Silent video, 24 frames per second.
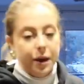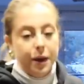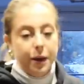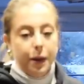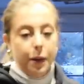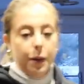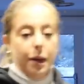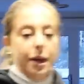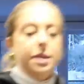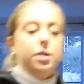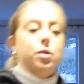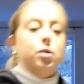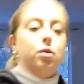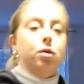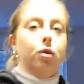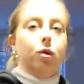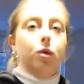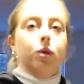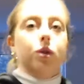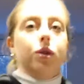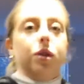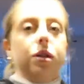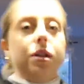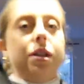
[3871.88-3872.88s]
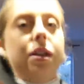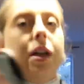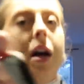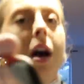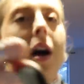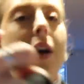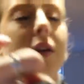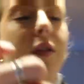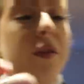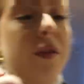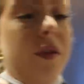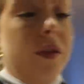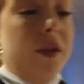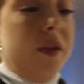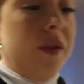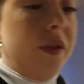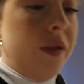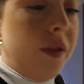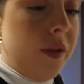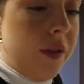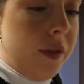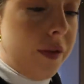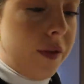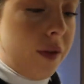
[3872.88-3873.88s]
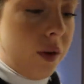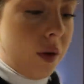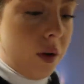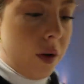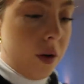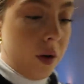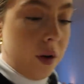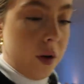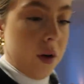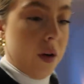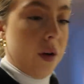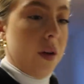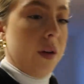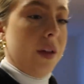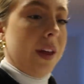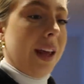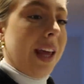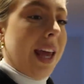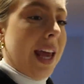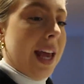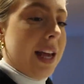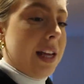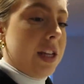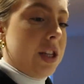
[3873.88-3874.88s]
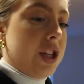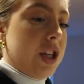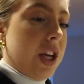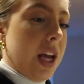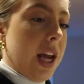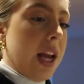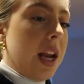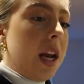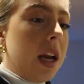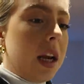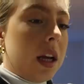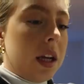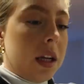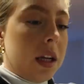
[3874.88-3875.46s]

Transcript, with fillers: it's all stuff for the kitchen.